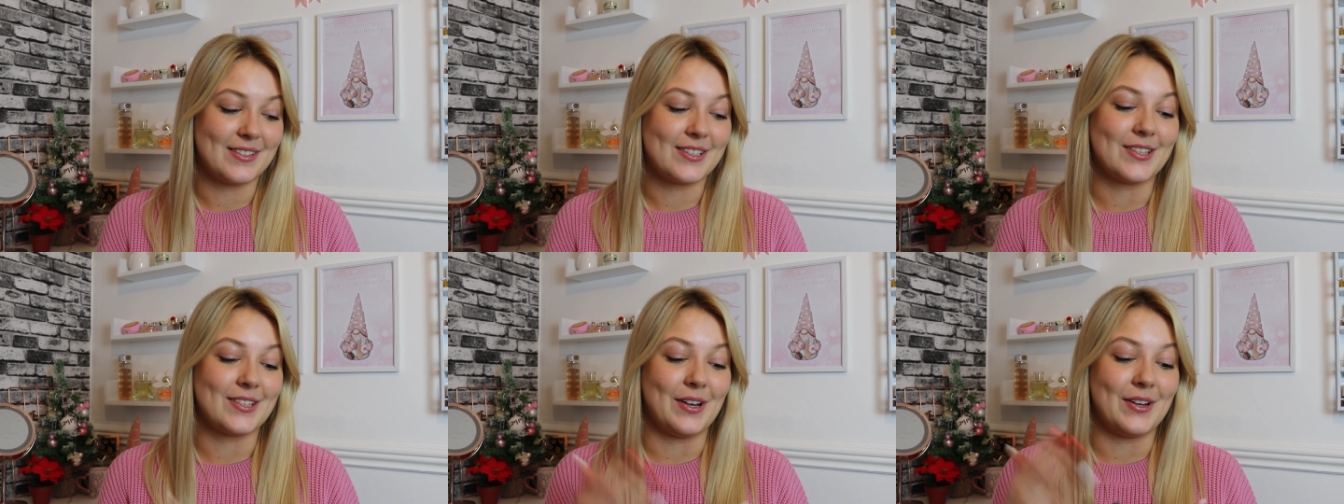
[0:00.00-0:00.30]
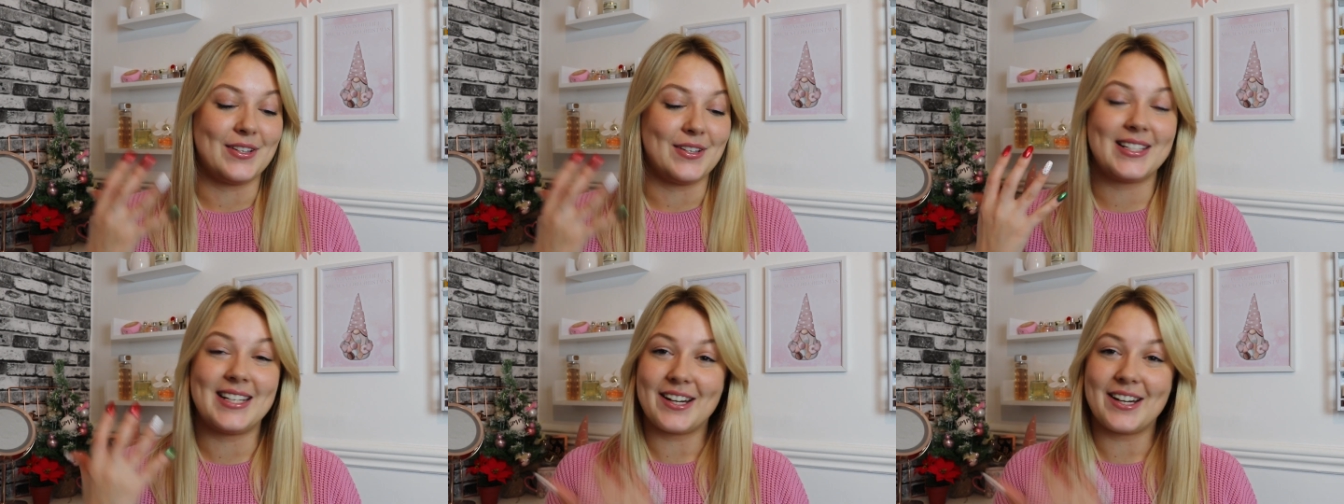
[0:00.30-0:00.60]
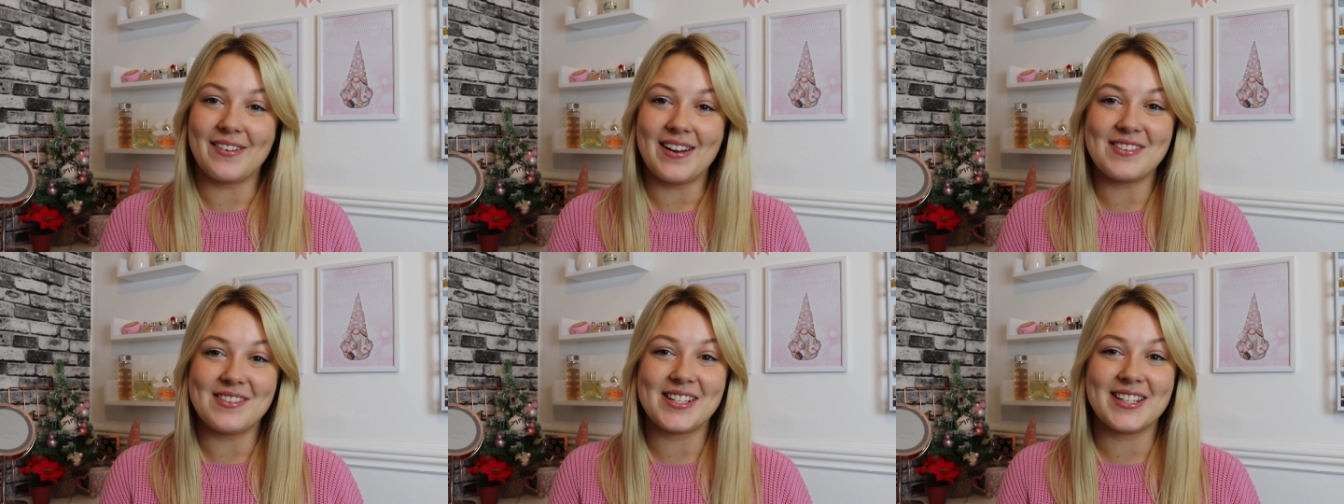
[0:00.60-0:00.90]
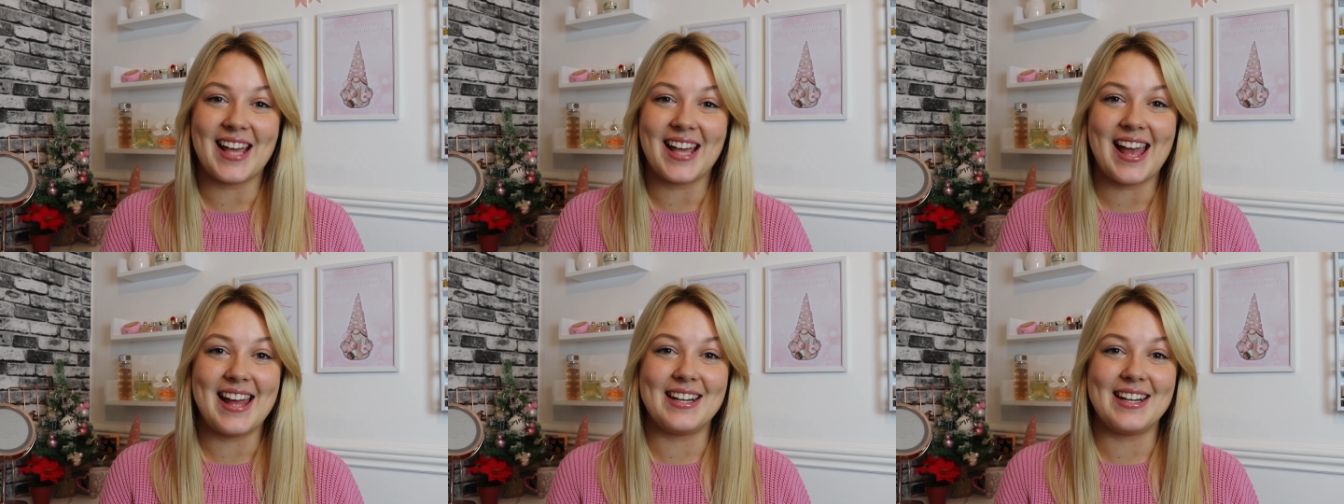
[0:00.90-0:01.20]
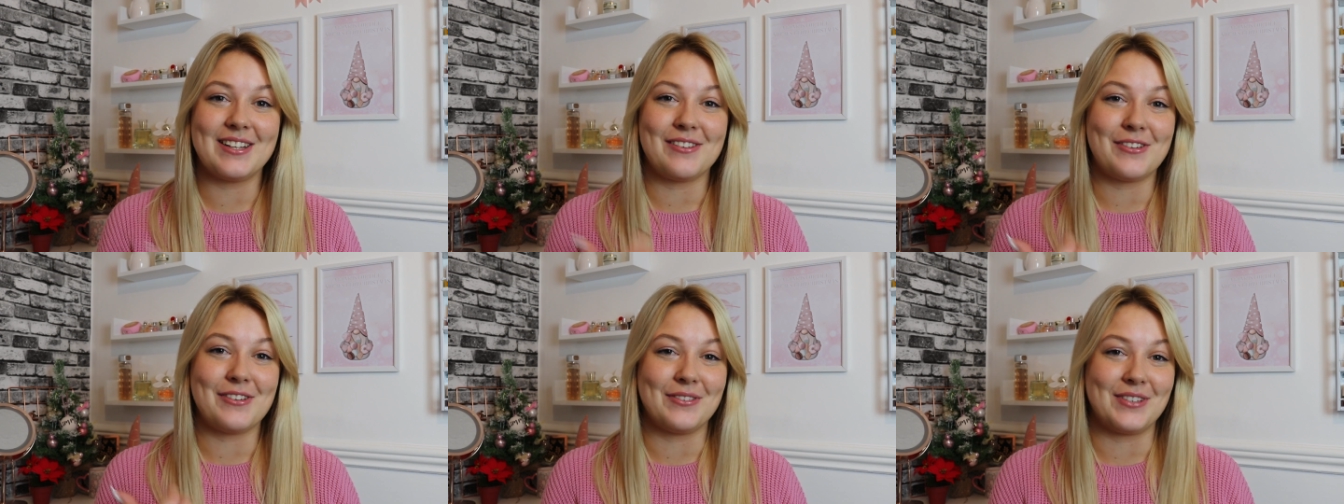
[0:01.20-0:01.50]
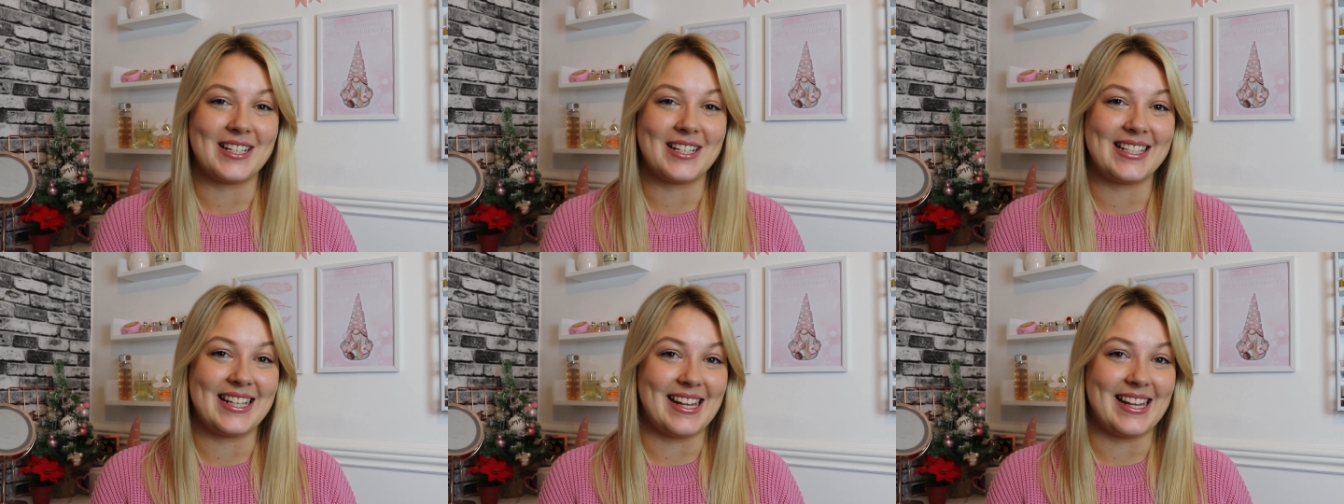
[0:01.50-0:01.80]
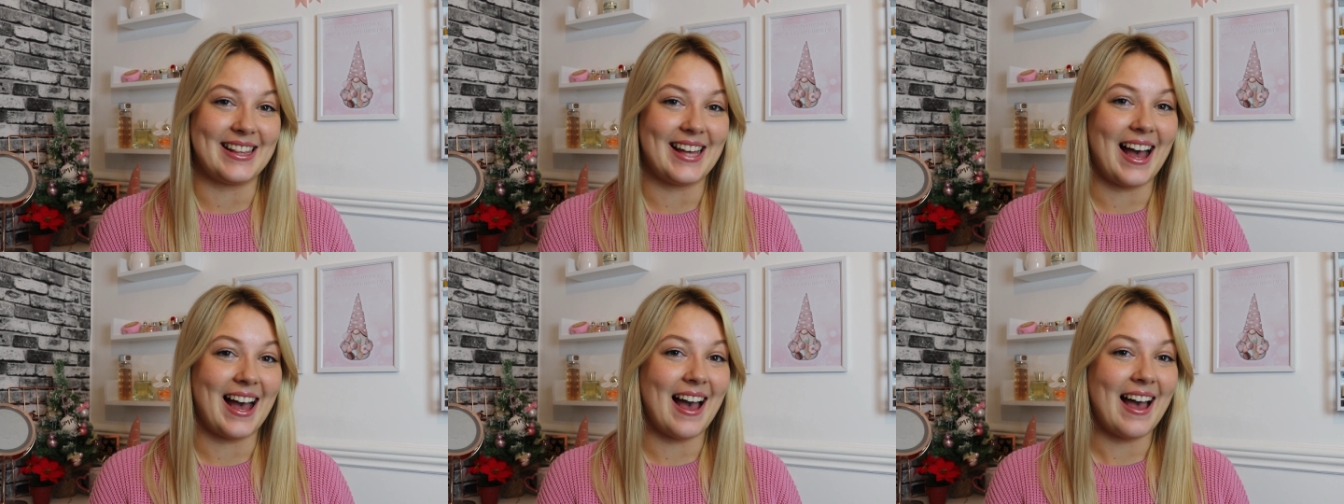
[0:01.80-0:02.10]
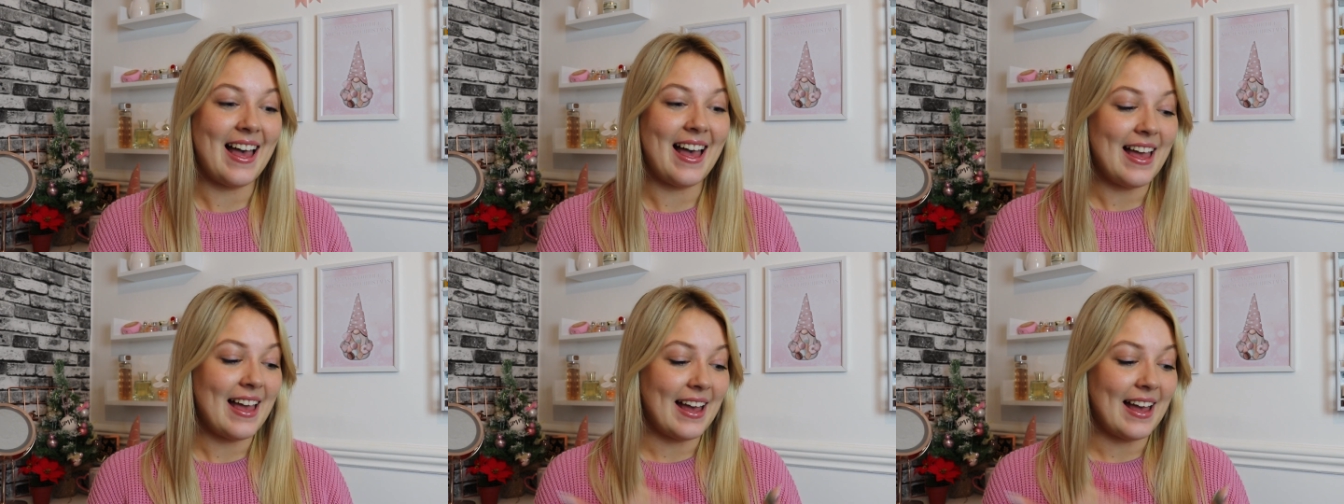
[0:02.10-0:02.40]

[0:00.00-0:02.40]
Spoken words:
So stick around to the end if you want to see that.